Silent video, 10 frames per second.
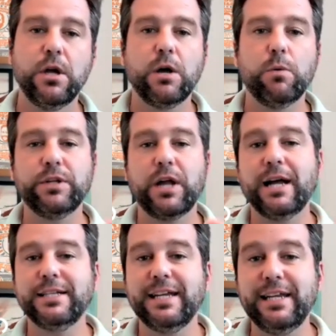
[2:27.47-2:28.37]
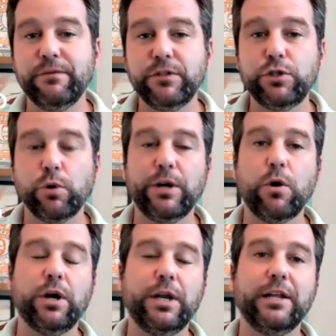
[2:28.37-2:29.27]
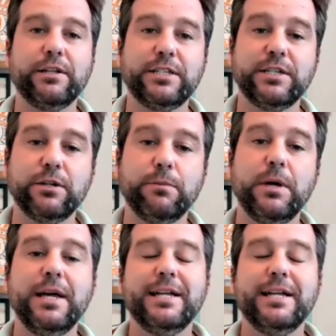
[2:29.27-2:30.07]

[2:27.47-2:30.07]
With content inventory and auditing system